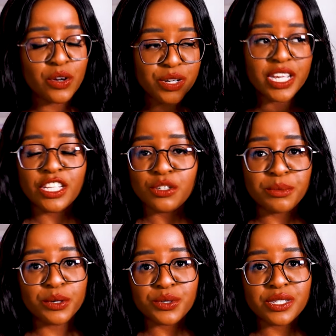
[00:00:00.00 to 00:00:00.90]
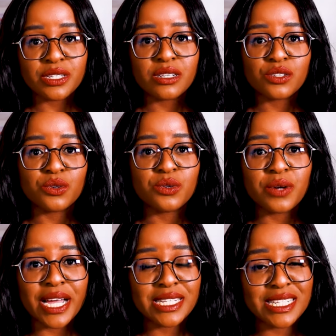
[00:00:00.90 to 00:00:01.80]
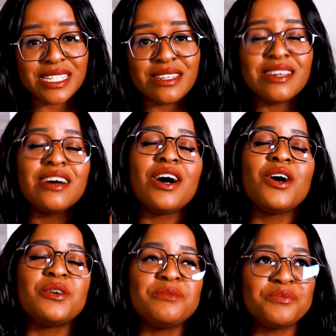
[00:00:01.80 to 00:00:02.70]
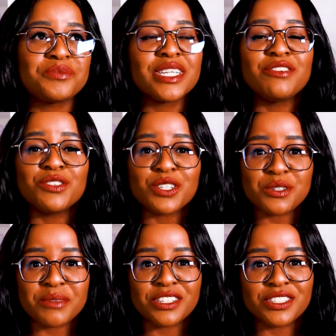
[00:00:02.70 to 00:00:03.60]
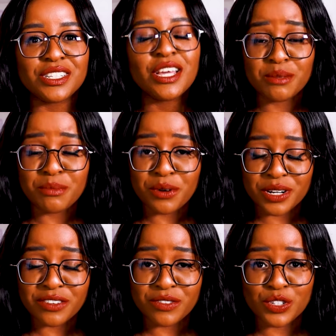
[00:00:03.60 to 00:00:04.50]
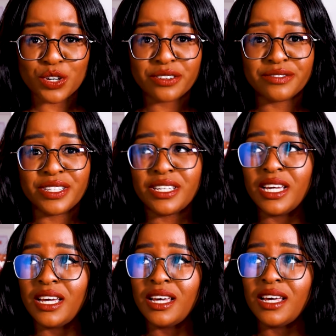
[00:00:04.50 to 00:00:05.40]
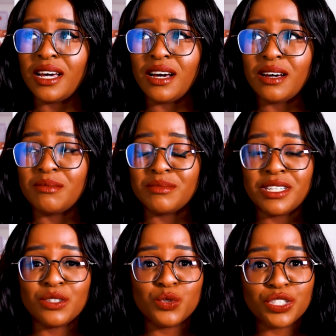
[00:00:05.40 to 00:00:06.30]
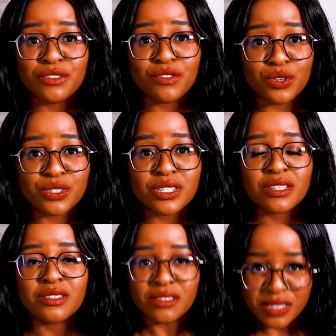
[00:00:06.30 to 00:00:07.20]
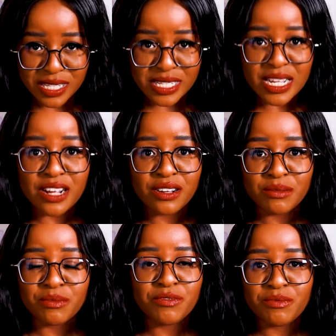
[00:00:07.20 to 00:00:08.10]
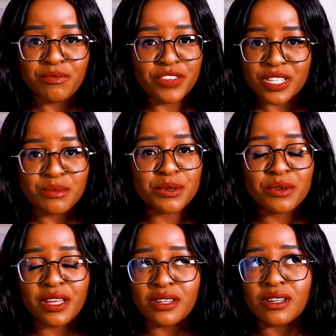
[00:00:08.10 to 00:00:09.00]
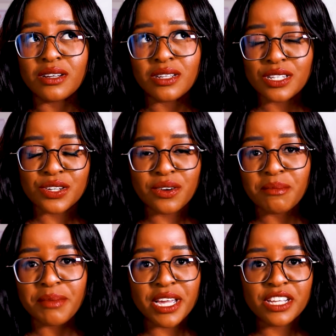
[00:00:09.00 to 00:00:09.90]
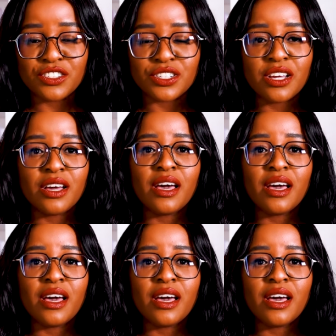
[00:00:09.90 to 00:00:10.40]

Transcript: each post. So I did, I forgot to mention, the product photography in Uchivault, an entire Facebook and Instagram page